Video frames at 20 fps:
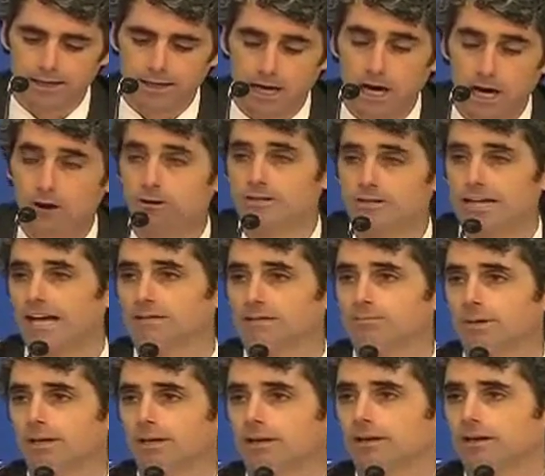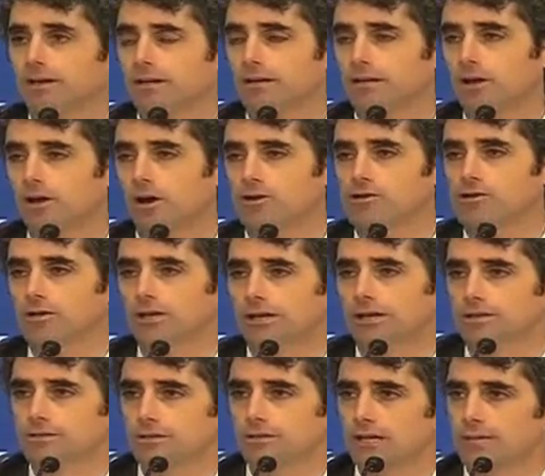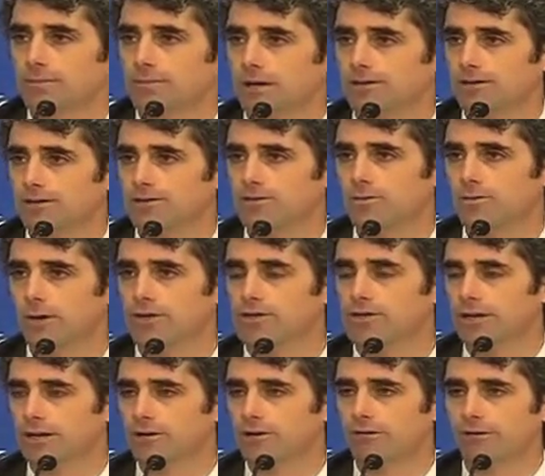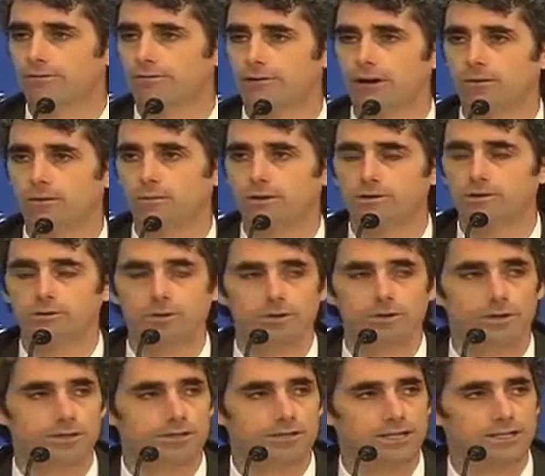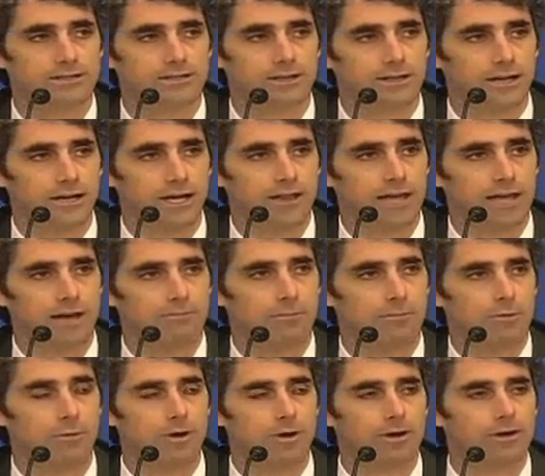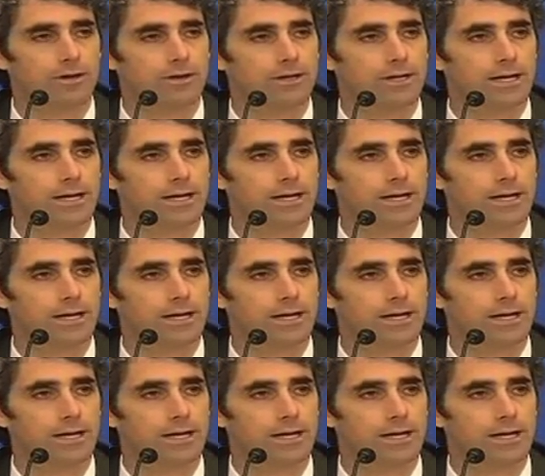Congress has been largely asleep at the switch. I agree very much with Aziz on that point.